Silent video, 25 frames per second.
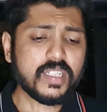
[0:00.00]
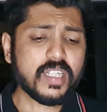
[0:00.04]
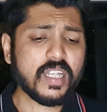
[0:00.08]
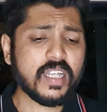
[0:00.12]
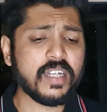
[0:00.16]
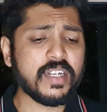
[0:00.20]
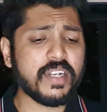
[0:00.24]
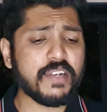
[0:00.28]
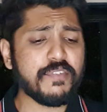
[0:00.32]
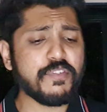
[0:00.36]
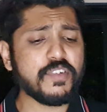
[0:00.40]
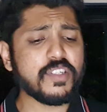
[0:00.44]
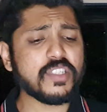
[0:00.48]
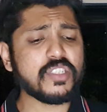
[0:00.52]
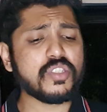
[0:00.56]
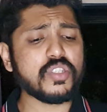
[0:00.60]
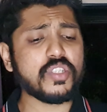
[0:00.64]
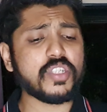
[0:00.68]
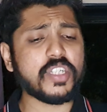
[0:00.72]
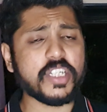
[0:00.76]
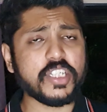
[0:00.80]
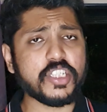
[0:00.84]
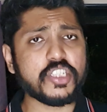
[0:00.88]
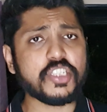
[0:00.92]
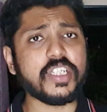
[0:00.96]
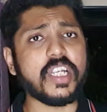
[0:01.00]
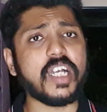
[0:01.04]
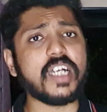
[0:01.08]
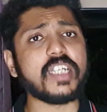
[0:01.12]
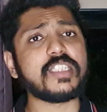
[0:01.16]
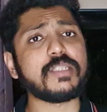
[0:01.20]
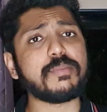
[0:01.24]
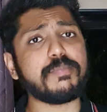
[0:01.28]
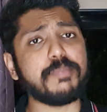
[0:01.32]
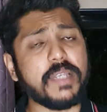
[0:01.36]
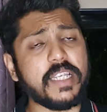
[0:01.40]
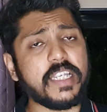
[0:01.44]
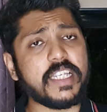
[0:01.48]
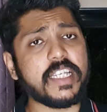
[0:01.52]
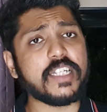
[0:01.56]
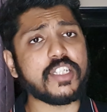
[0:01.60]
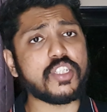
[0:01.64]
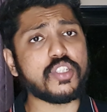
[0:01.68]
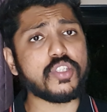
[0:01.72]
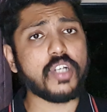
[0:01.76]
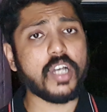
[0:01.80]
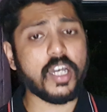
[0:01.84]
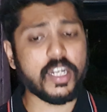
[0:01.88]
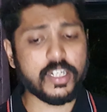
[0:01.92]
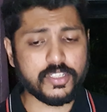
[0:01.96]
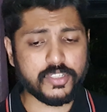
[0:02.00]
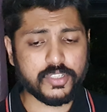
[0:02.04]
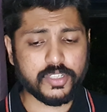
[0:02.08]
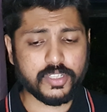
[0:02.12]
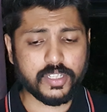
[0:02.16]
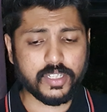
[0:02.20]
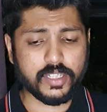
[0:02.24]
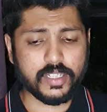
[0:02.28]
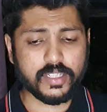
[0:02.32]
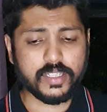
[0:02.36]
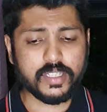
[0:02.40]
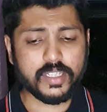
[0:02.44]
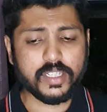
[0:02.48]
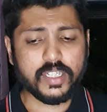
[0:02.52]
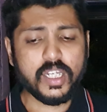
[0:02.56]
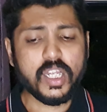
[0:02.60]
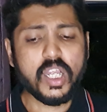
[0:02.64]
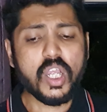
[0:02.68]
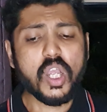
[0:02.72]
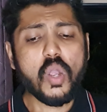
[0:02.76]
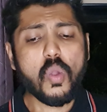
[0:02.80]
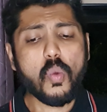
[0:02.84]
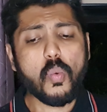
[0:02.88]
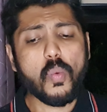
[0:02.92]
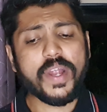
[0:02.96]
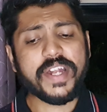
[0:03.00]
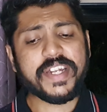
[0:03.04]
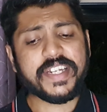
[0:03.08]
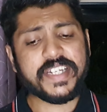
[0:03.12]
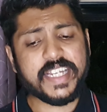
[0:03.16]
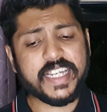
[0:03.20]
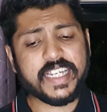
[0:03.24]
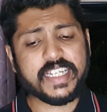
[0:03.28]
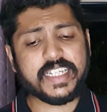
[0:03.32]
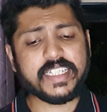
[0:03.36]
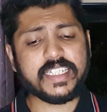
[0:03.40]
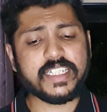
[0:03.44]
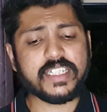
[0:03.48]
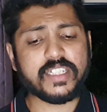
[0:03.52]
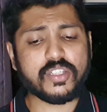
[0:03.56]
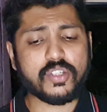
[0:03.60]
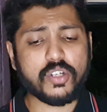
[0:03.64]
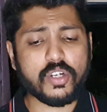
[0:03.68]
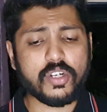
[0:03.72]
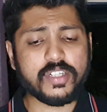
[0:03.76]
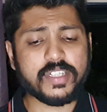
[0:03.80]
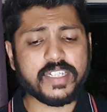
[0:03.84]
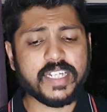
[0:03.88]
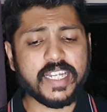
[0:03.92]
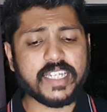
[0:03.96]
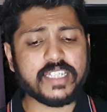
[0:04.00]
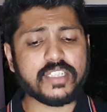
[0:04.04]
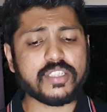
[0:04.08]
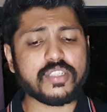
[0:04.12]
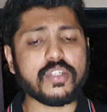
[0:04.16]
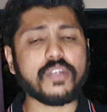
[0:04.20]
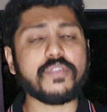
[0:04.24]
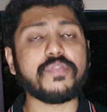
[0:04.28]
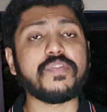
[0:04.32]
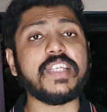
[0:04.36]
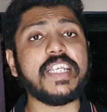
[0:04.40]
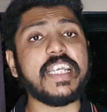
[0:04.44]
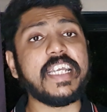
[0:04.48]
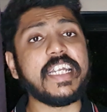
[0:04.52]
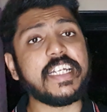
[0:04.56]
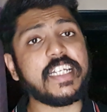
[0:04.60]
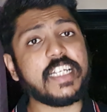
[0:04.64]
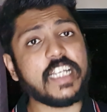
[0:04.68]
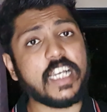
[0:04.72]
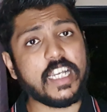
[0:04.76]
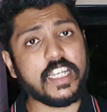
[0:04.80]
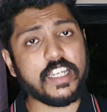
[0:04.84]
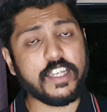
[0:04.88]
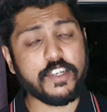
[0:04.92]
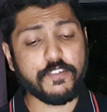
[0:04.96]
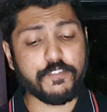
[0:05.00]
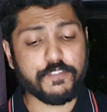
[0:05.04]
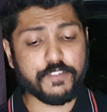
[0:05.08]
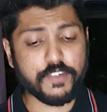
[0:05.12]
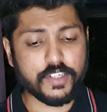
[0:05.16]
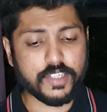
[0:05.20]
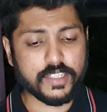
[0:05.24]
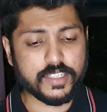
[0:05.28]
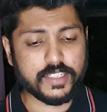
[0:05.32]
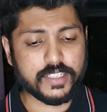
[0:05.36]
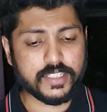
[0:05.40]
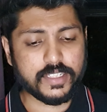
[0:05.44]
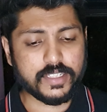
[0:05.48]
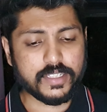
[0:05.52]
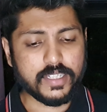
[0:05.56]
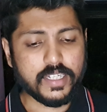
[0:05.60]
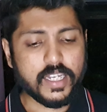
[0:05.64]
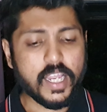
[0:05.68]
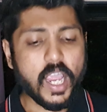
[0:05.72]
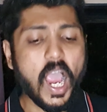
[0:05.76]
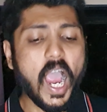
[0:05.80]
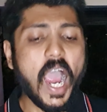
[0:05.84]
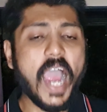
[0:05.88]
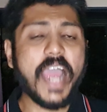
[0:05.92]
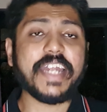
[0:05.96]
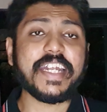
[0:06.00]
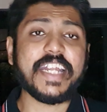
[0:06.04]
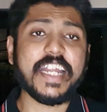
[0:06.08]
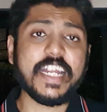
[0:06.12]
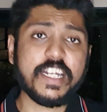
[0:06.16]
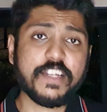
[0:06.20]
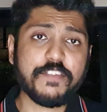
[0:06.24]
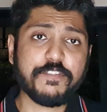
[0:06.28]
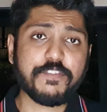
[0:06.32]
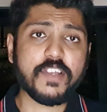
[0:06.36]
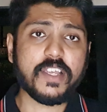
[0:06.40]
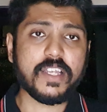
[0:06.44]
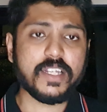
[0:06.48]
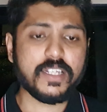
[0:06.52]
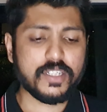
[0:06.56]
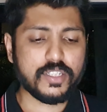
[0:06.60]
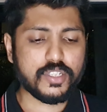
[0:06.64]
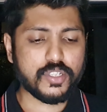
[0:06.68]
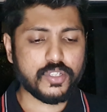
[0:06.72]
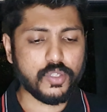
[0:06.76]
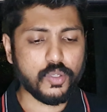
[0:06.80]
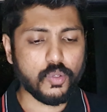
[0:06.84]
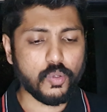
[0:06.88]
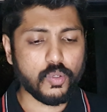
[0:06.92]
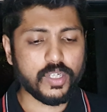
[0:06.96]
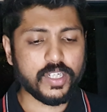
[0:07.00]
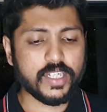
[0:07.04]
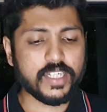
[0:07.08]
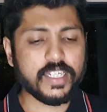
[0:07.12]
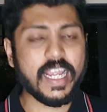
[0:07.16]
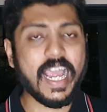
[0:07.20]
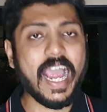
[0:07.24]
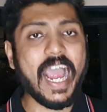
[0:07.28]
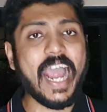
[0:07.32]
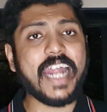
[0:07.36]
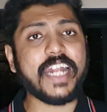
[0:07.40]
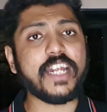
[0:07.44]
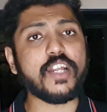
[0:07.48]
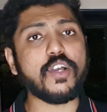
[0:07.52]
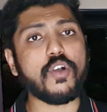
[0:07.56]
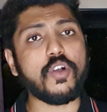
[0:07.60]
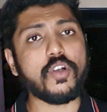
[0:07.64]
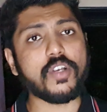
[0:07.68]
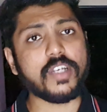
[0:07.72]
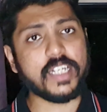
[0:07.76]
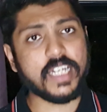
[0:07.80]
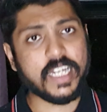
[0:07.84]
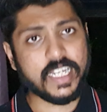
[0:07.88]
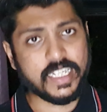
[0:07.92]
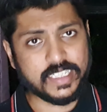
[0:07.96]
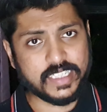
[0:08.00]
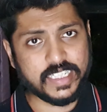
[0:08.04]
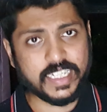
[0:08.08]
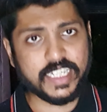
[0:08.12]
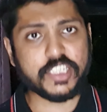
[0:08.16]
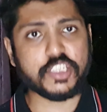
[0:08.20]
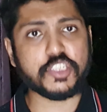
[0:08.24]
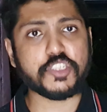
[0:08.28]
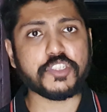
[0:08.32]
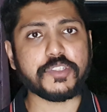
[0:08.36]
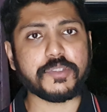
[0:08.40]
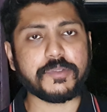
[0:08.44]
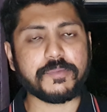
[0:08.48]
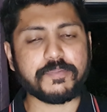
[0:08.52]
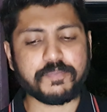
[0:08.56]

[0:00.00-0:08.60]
It refers to Krishna speaking to Arjuna. When taken in context of the entire verse, identify the slogan and organization.